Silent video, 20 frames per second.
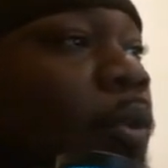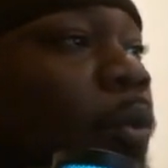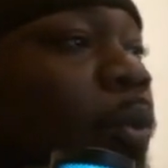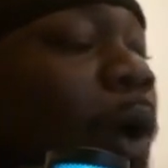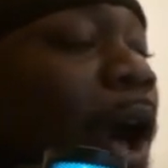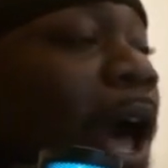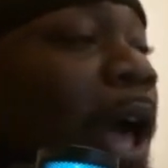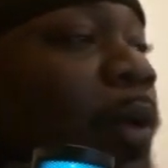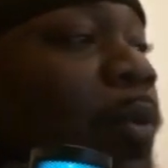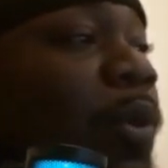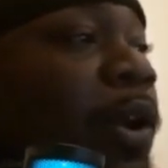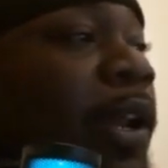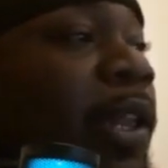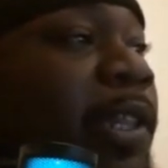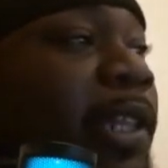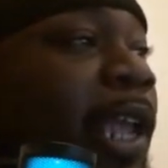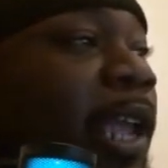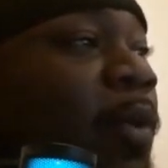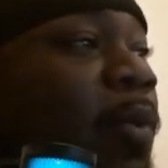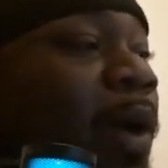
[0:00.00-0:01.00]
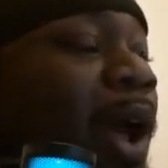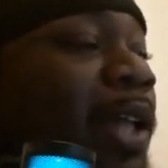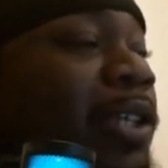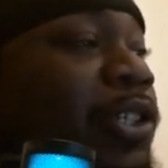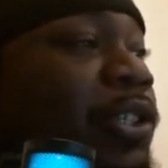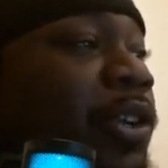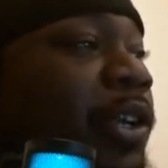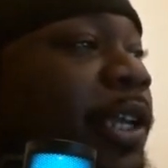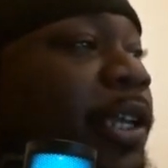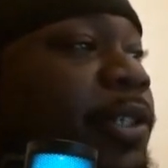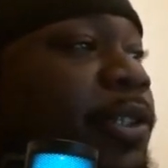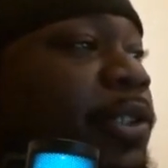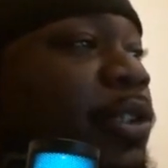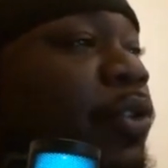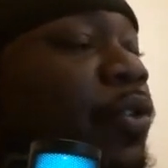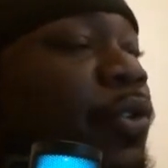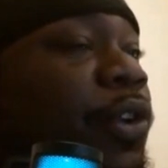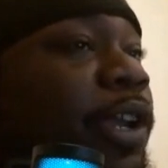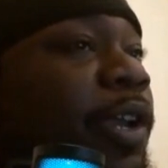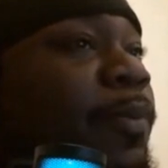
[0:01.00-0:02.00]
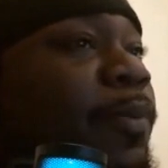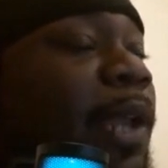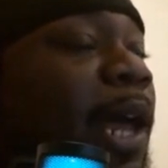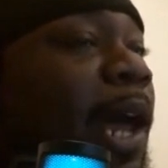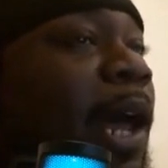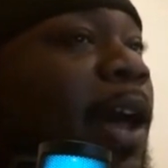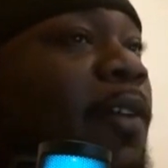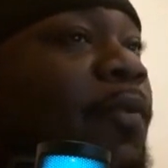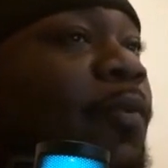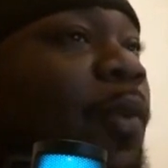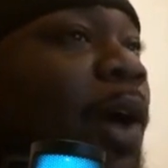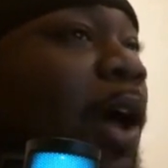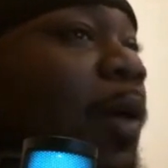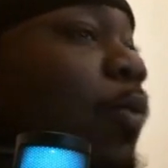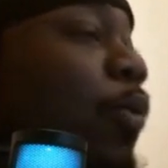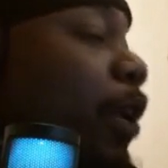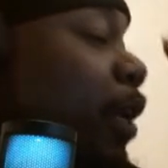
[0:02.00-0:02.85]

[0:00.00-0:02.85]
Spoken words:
Why wouldn't they watch your Instagram live? Why